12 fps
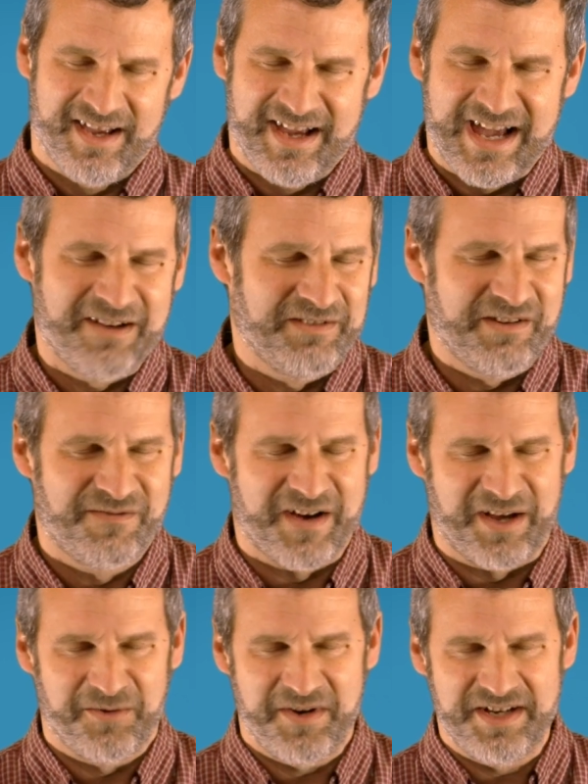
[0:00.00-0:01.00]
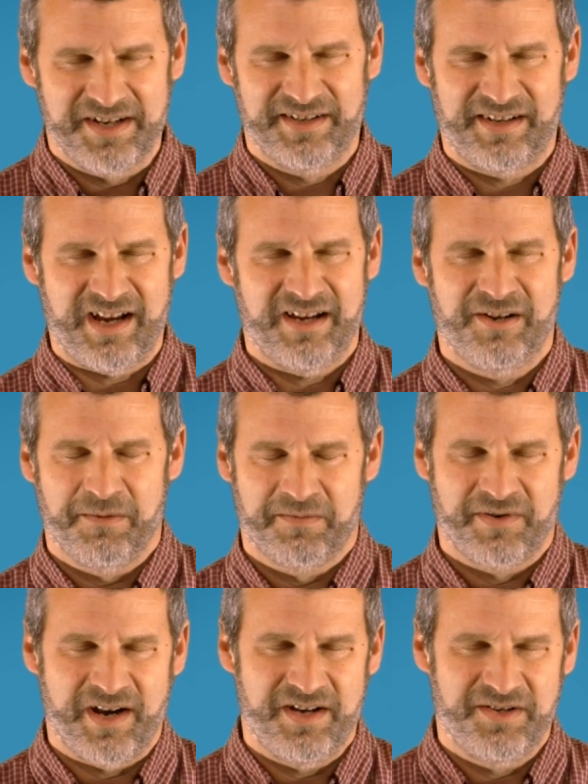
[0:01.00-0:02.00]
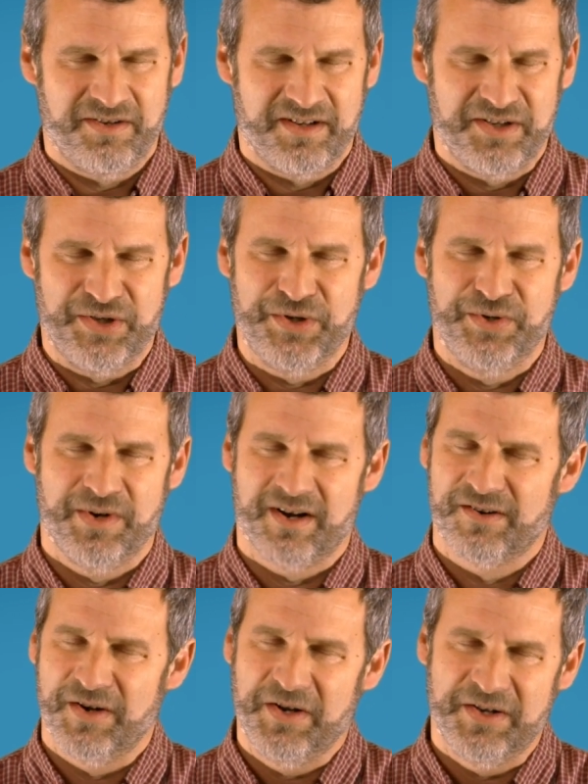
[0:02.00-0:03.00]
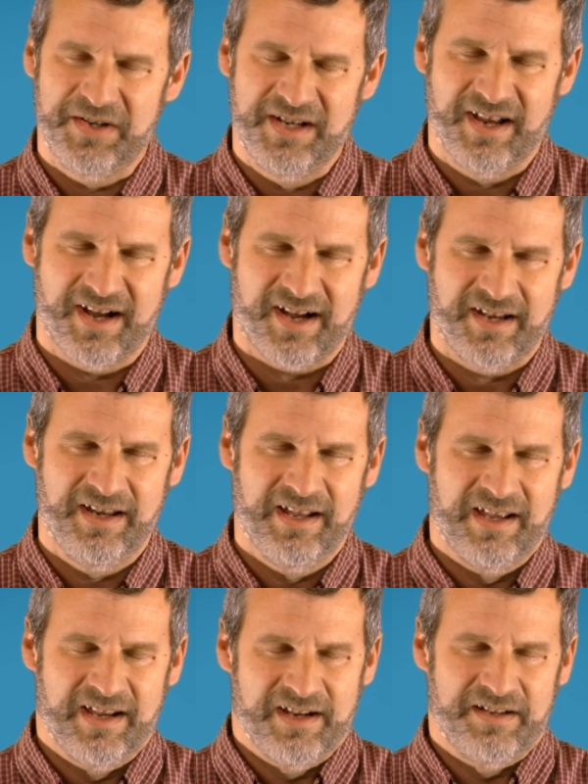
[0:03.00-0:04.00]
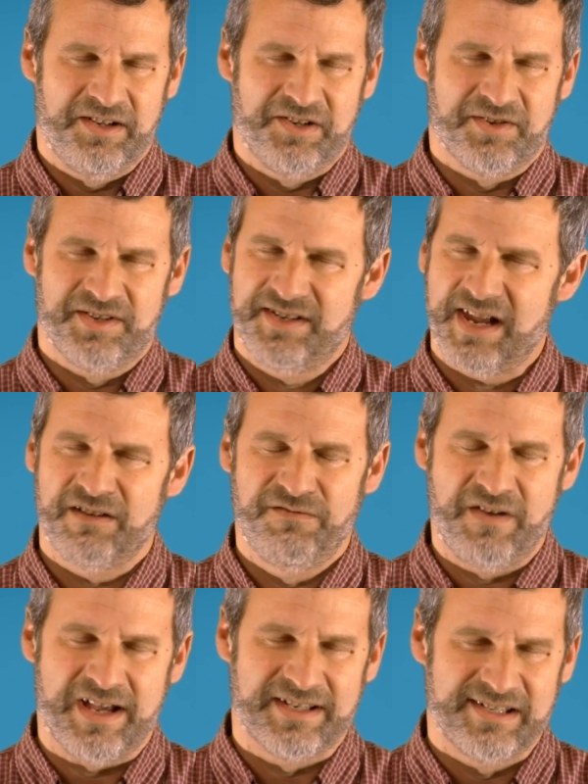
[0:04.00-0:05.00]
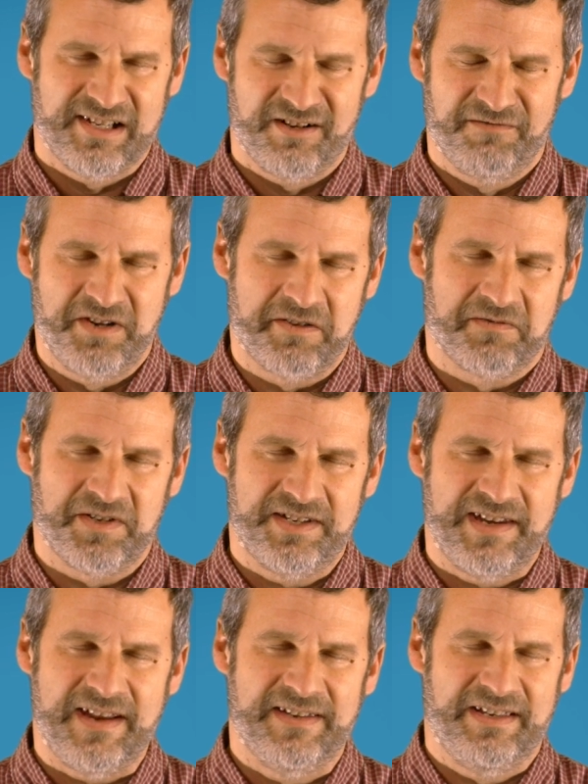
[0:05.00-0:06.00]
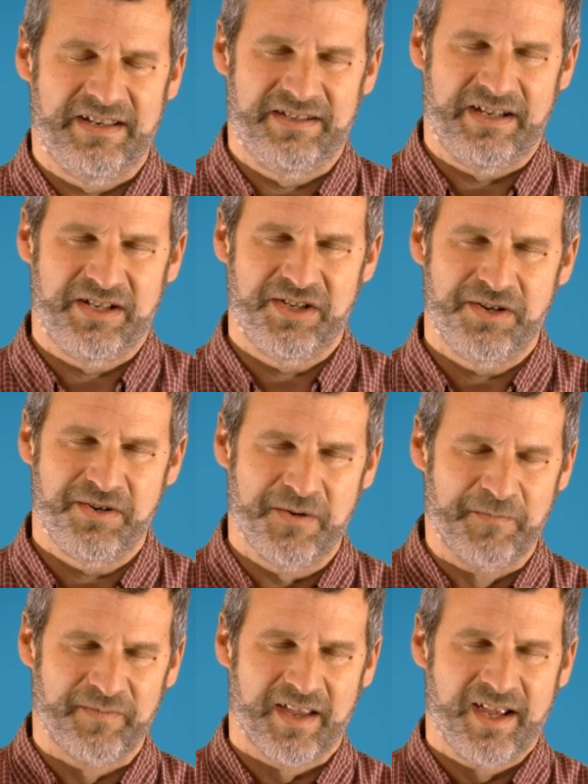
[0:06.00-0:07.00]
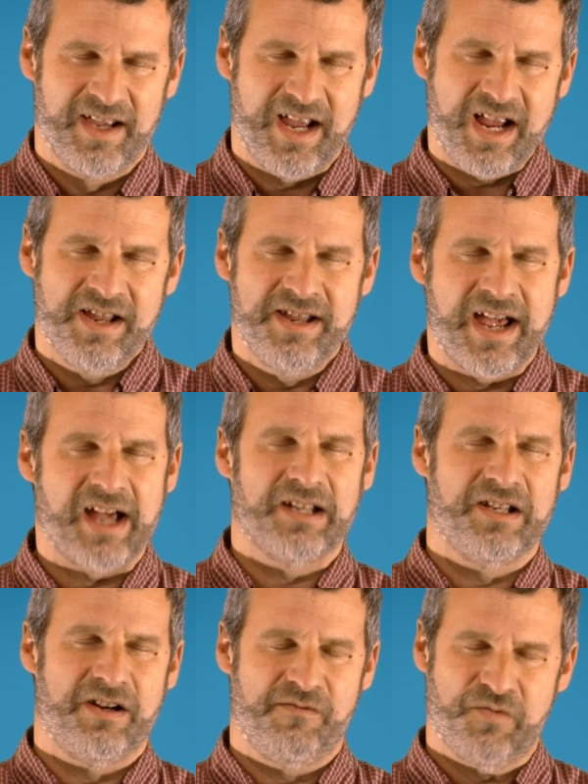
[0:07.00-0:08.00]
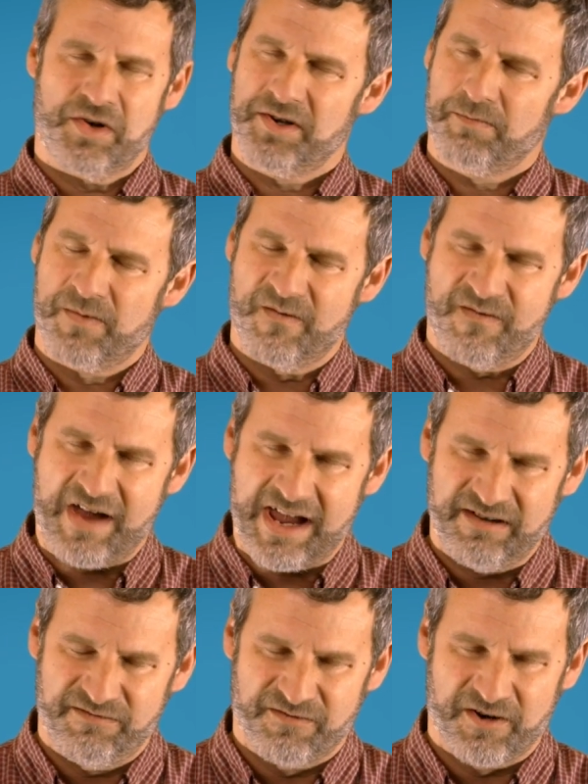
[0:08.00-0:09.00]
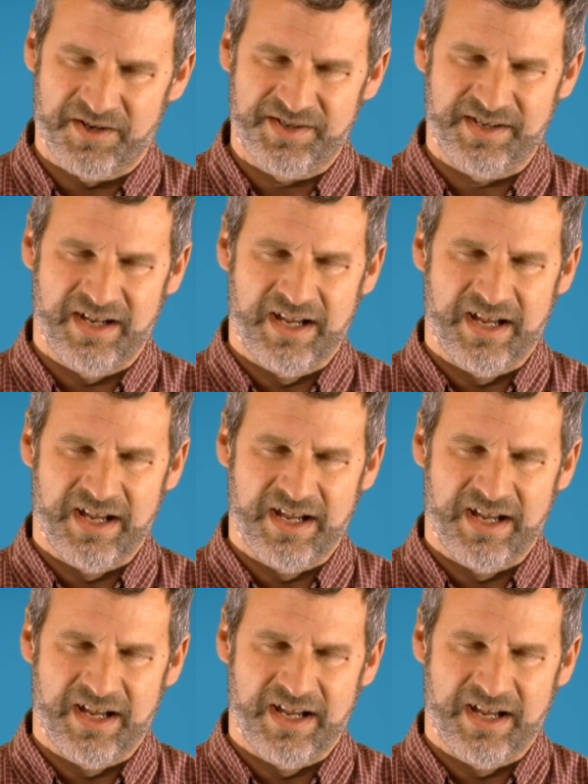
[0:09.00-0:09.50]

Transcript: Heavenly Father, we just thank you and praise you that you are a good God, that your steadfast love never ceases, that you, in that love, want to provide for us